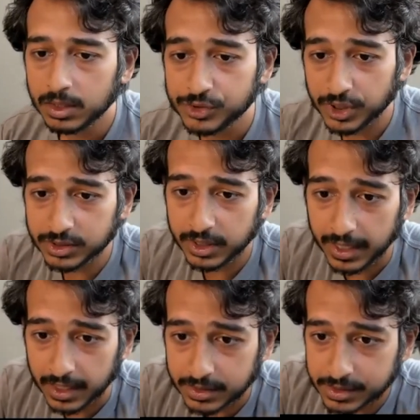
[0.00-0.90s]
Justin
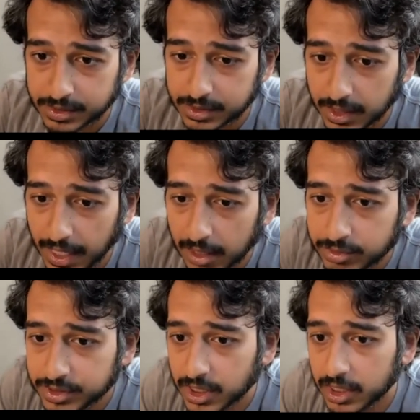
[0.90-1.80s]
asks,
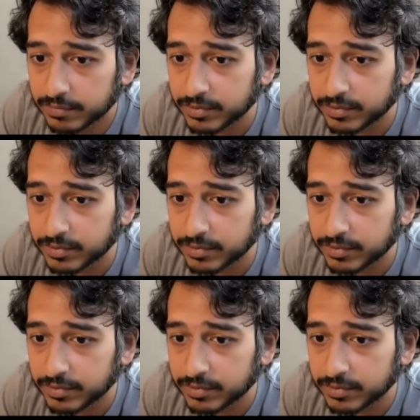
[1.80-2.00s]
outside of